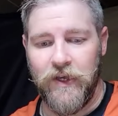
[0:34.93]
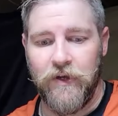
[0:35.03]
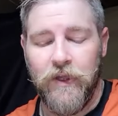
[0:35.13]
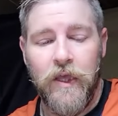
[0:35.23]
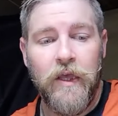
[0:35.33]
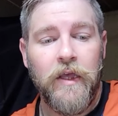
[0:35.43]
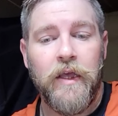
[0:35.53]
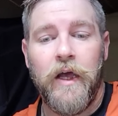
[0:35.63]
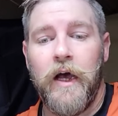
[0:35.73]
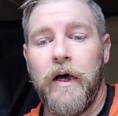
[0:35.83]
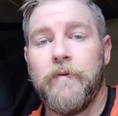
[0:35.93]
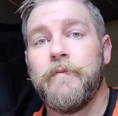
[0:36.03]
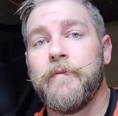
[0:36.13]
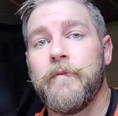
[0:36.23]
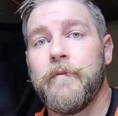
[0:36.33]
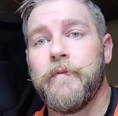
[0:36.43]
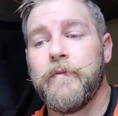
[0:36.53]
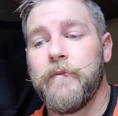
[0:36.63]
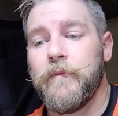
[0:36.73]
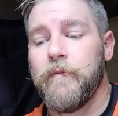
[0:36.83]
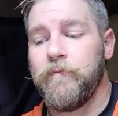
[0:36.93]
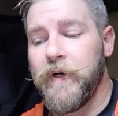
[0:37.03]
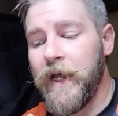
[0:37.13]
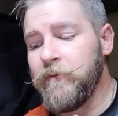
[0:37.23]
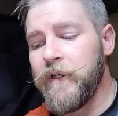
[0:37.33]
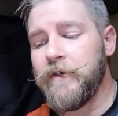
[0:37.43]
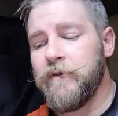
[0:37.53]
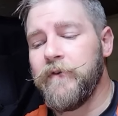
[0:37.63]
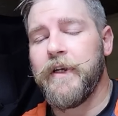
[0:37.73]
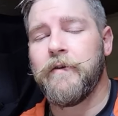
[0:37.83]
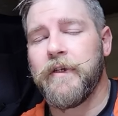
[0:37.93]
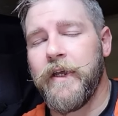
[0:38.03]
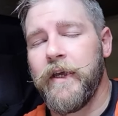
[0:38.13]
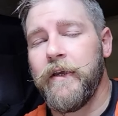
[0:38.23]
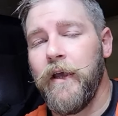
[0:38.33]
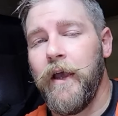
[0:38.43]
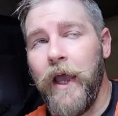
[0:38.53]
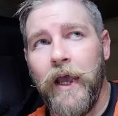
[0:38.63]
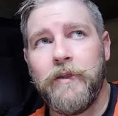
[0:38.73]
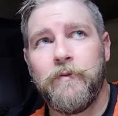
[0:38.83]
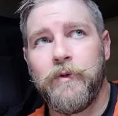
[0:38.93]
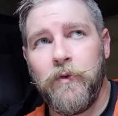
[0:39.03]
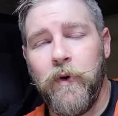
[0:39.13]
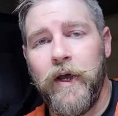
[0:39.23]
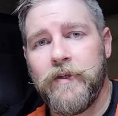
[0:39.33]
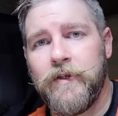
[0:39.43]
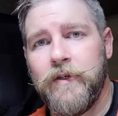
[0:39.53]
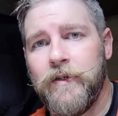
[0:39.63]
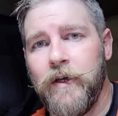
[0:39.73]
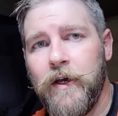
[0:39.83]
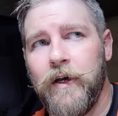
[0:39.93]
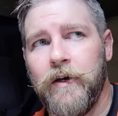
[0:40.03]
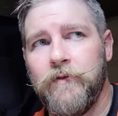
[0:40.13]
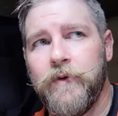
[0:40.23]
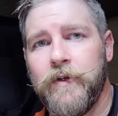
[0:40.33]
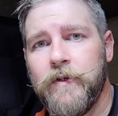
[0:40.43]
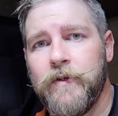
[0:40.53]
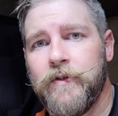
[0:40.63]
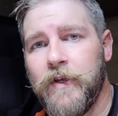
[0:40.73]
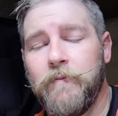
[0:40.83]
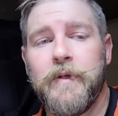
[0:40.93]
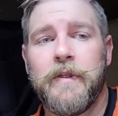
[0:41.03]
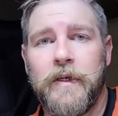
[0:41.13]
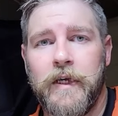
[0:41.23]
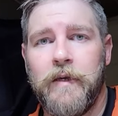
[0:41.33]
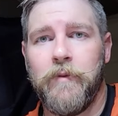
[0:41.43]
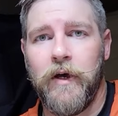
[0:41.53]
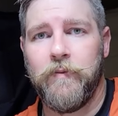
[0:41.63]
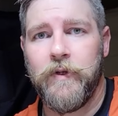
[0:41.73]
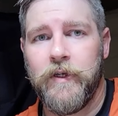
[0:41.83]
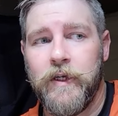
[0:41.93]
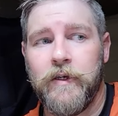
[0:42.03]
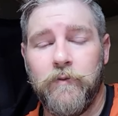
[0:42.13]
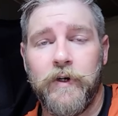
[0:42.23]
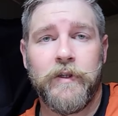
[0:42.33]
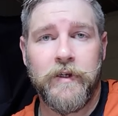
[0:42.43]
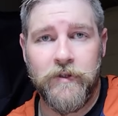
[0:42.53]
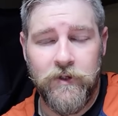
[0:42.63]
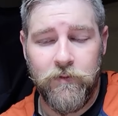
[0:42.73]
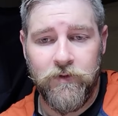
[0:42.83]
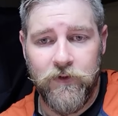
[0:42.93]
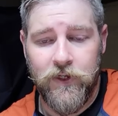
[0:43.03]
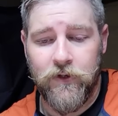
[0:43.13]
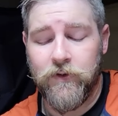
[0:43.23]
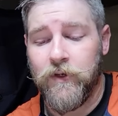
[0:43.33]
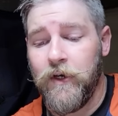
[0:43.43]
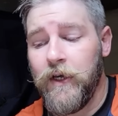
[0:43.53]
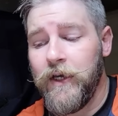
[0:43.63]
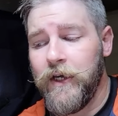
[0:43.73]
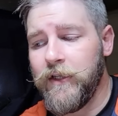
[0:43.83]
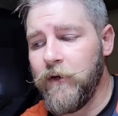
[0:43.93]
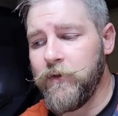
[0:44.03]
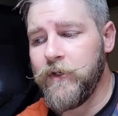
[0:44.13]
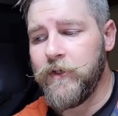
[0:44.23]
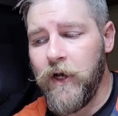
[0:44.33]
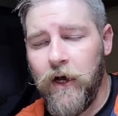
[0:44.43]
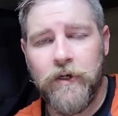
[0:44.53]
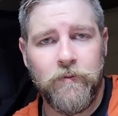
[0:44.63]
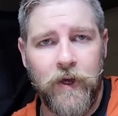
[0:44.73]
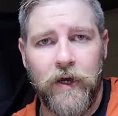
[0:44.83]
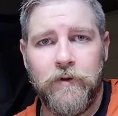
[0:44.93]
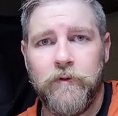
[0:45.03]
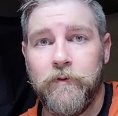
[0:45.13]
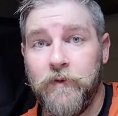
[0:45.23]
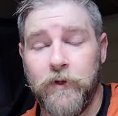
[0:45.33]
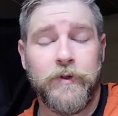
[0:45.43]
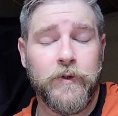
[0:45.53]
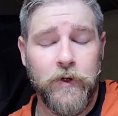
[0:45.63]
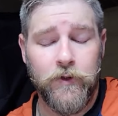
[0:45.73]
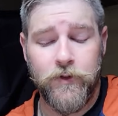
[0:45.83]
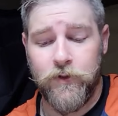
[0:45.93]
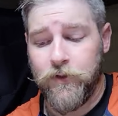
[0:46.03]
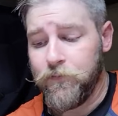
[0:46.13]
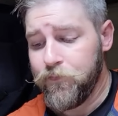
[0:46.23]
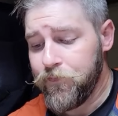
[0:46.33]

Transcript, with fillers: as hell. Um, but I'm going to do a video today at the request of something that came up in one of the concealment videos, and that was to talk about PHLster holsters.